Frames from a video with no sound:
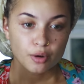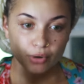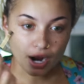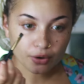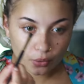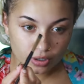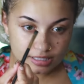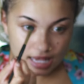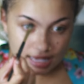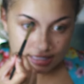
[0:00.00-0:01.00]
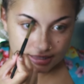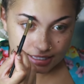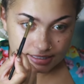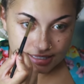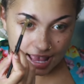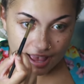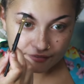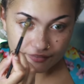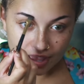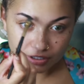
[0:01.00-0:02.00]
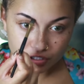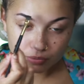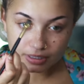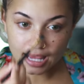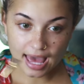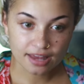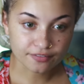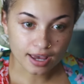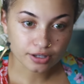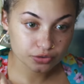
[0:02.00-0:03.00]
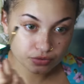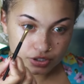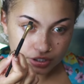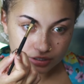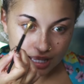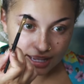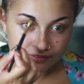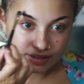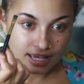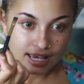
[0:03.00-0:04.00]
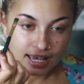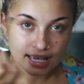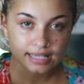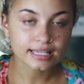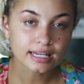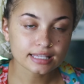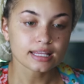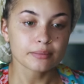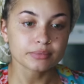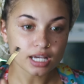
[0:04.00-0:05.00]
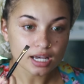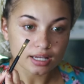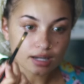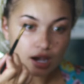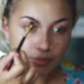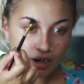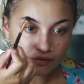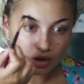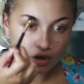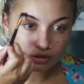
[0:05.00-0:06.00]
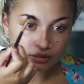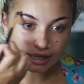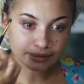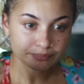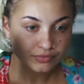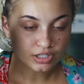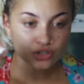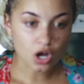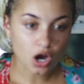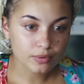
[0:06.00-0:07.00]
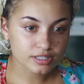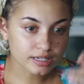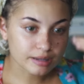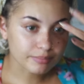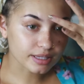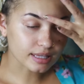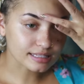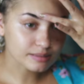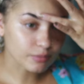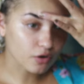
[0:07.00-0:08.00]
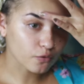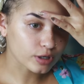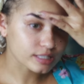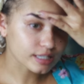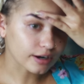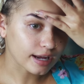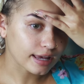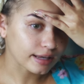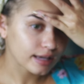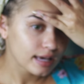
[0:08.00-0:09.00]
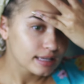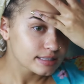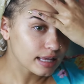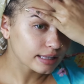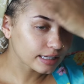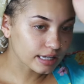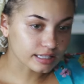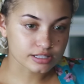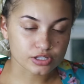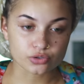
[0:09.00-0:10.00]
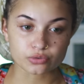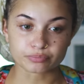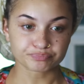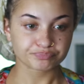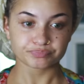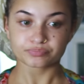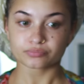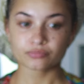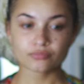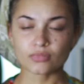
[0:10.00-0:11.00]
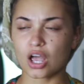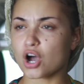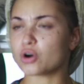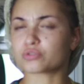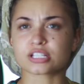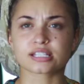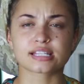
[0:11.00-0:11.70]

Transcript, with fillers: prioritizing things that have value and add value to your life, and getting them done above all. Like, there's always going to be that small voice in our head telling us to, oh, just